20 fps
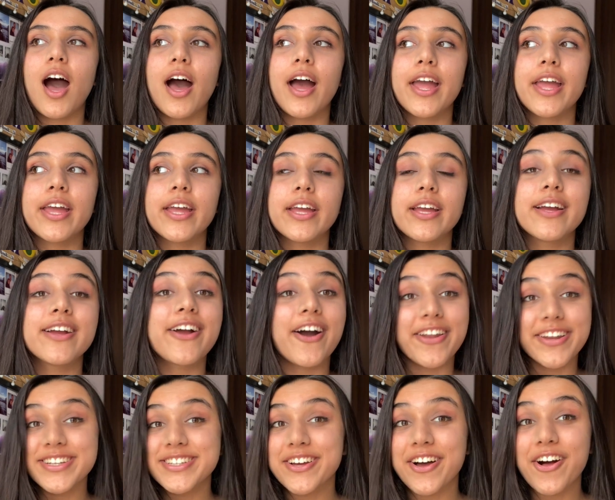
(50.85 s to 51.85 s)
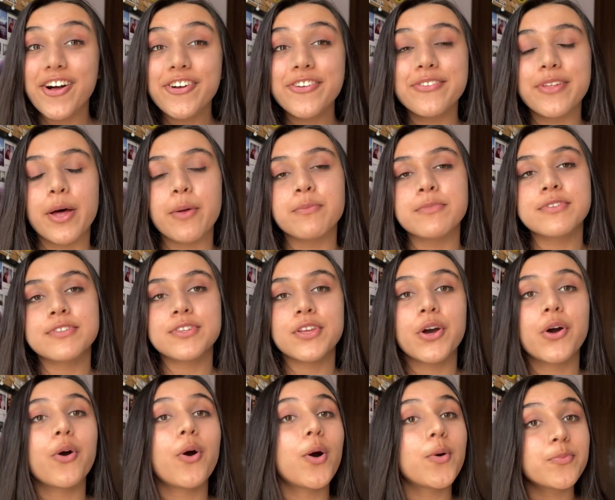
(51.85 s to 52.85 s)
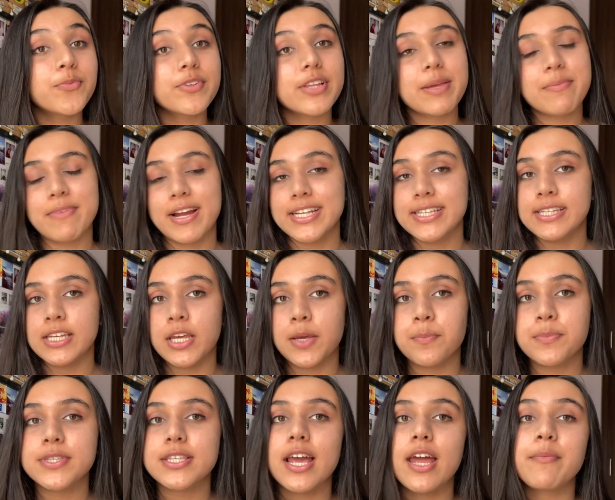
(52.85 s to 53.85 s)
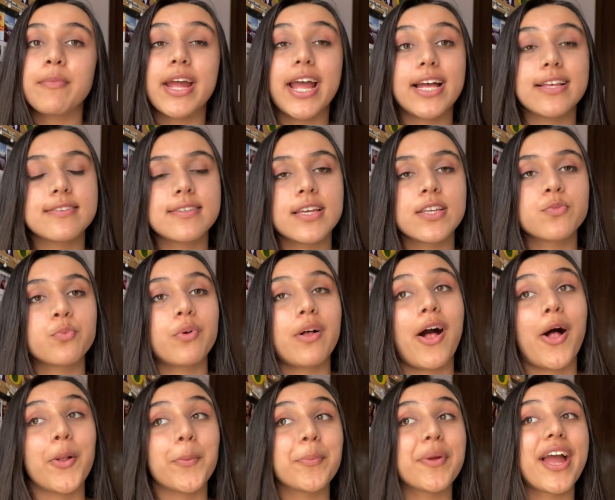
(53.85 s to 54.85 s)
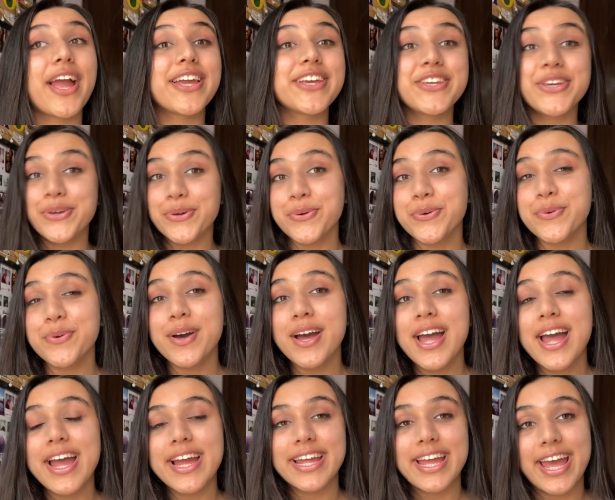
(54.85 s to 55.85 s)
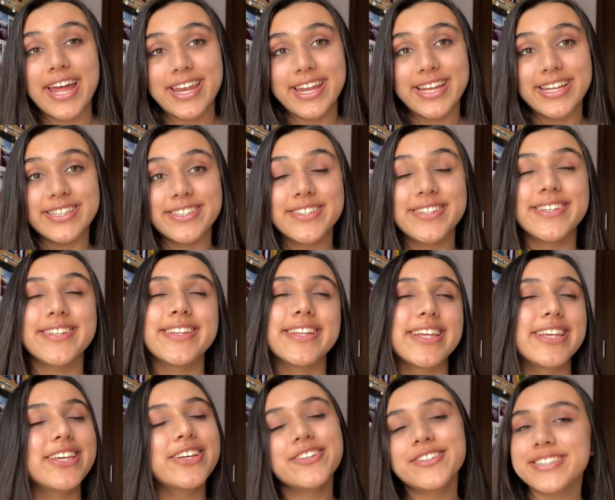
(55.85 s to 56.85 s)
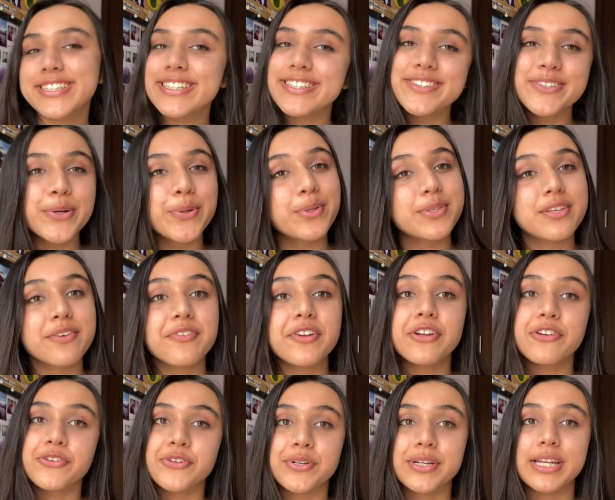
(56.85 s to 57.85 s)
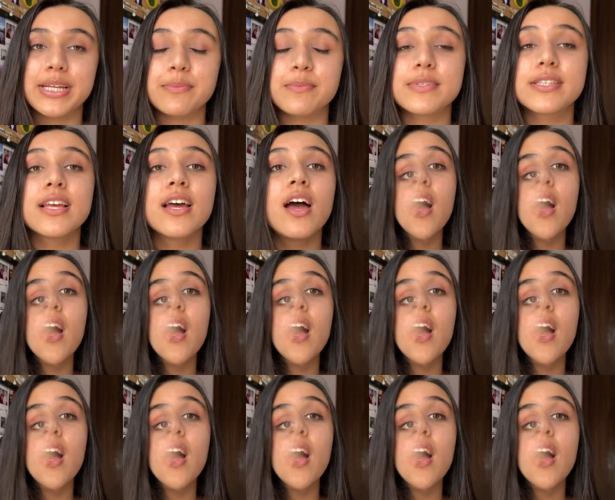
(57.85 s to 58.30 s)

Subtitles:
I got into all of them, so hopefully my tips and my essays will help you get into the UC schools of your dreams.